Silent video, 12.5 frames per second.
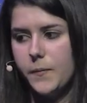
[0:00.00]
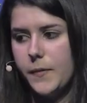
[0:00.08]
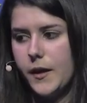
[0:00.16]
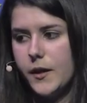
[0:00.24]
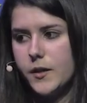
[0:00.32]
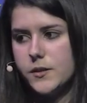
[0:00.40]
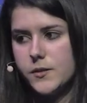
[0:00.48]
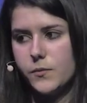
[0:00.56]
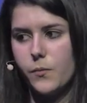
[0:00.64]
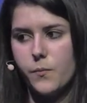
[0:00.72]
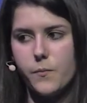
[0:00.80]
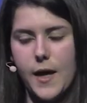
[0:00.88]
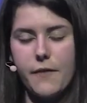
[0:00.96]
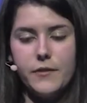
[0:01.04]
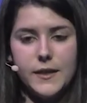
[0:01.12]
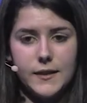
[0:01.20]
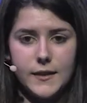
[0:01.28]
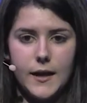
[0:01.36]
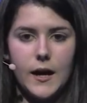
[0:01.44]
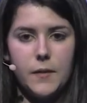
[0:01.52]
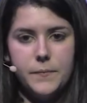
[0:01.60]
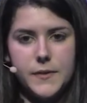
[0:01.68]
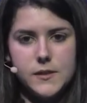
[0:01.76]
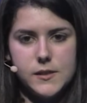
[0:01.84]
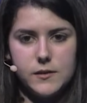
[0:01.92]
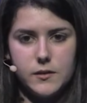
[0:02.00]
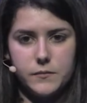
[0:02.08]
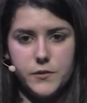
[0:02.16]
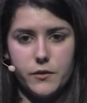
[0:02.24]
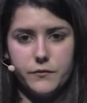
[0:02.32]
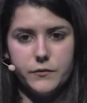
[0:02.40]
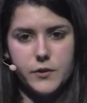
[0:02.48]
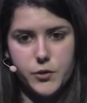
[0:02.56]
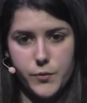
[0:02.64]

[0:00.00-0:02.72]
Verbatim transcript: Because everything that happens in terms of